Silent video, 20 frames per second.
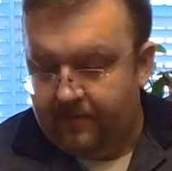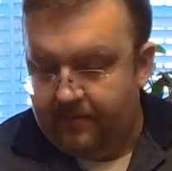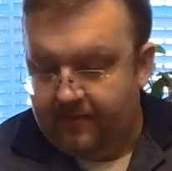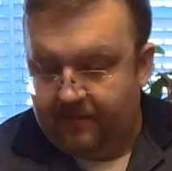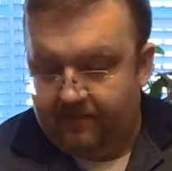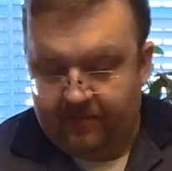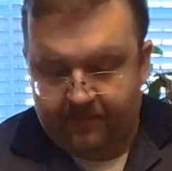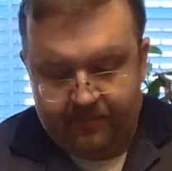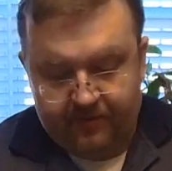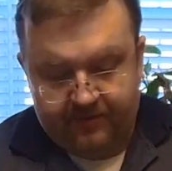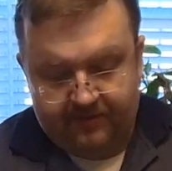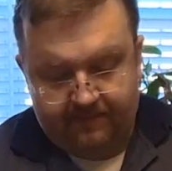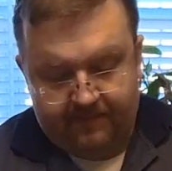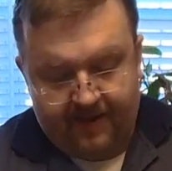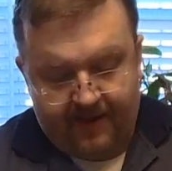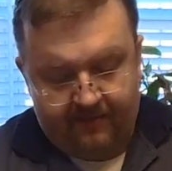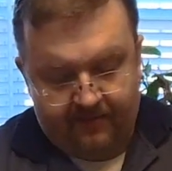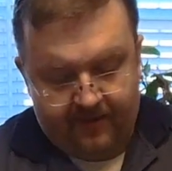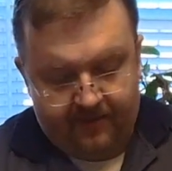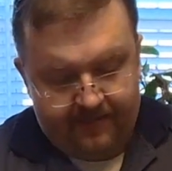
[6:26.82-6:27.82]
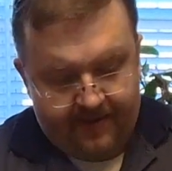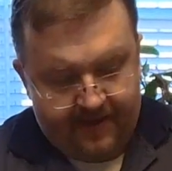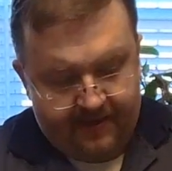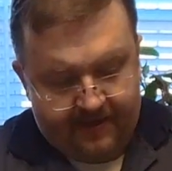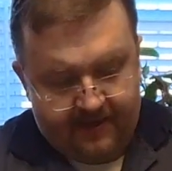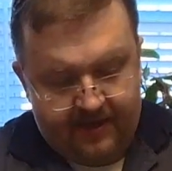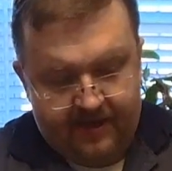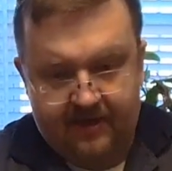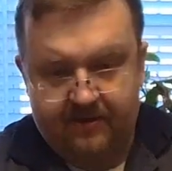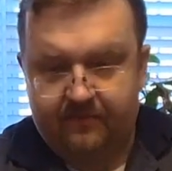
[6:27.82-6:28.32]
Then we put the battery
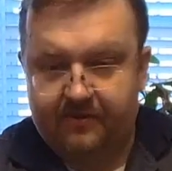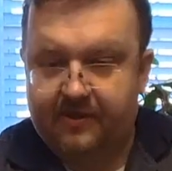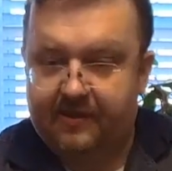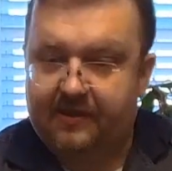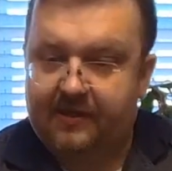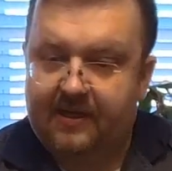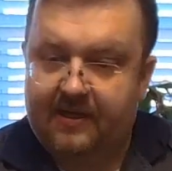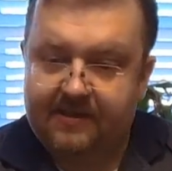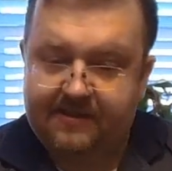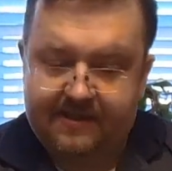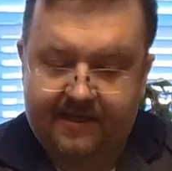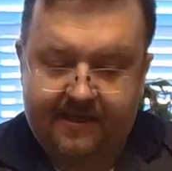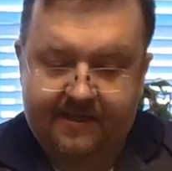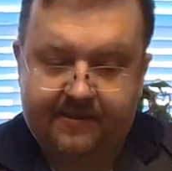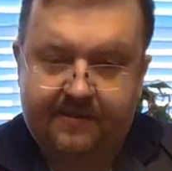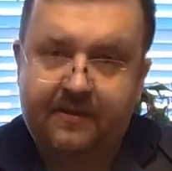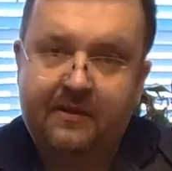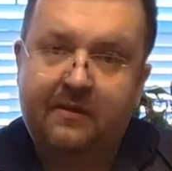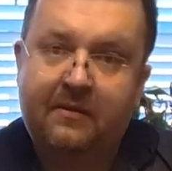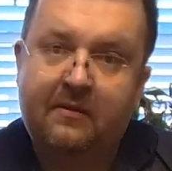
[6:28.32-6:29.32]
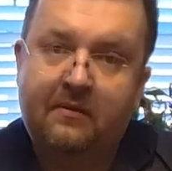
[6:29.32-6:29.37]
back on with the contact